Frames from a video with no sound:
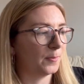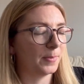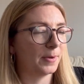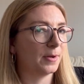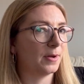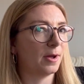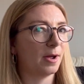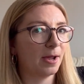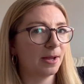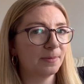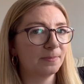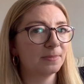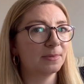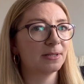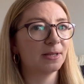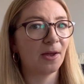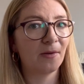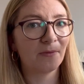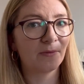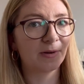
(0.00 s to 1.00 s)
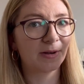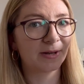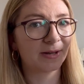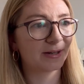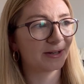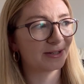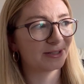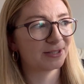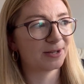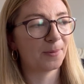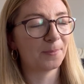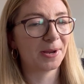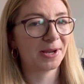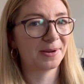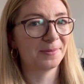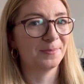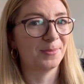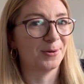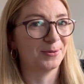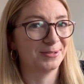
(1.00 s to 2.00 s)
but I'm definitely going to start
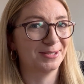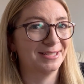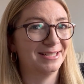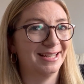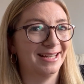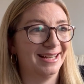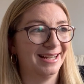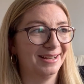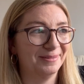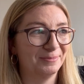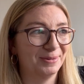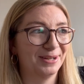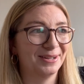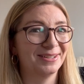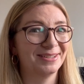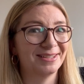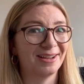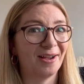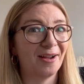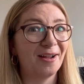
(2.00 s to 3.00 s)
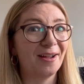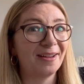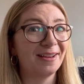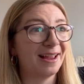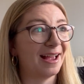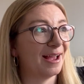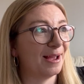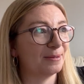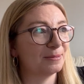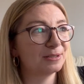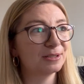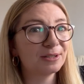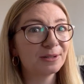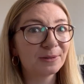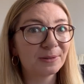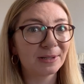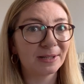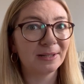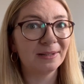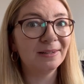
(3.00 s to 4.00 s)
making pots of tea because I
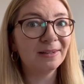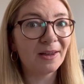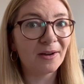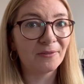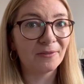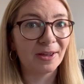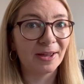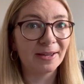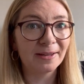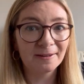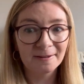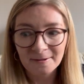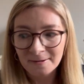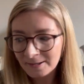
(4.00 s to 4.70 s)
absolutely love it.